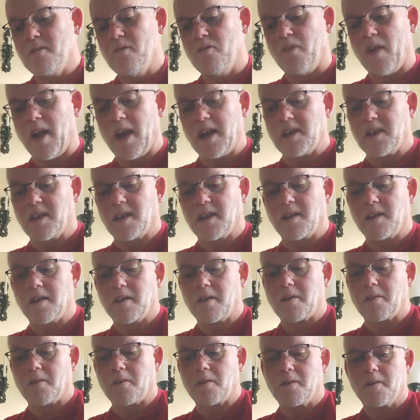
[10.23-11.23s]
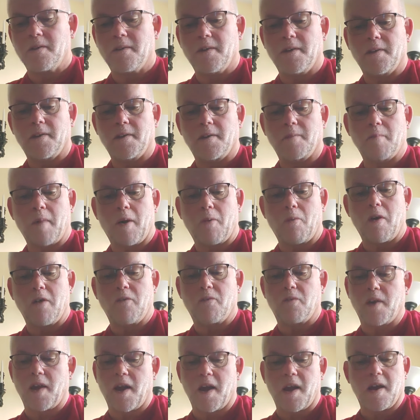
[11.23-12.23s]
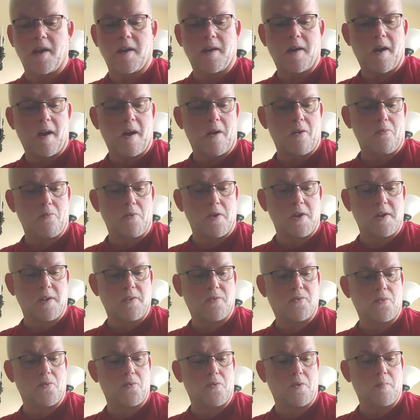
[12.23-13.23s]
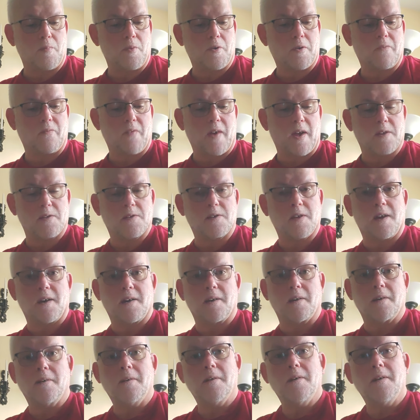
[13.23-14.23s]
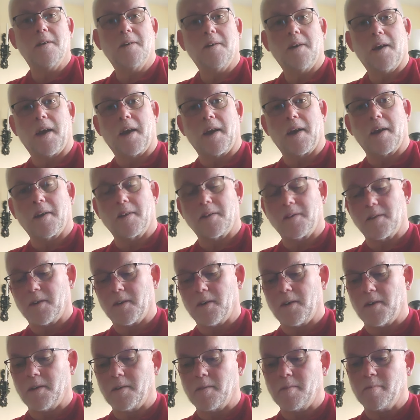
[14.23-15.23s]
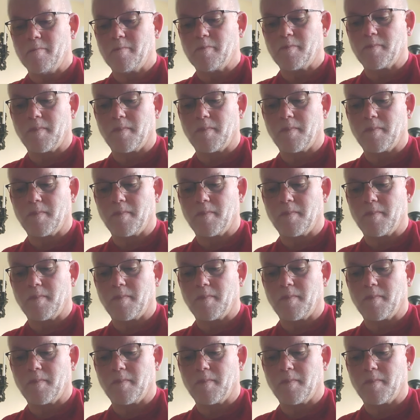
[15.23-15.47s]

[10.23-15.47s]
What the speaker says: finding here. My wife and I are reading through the book of Isaiah, and of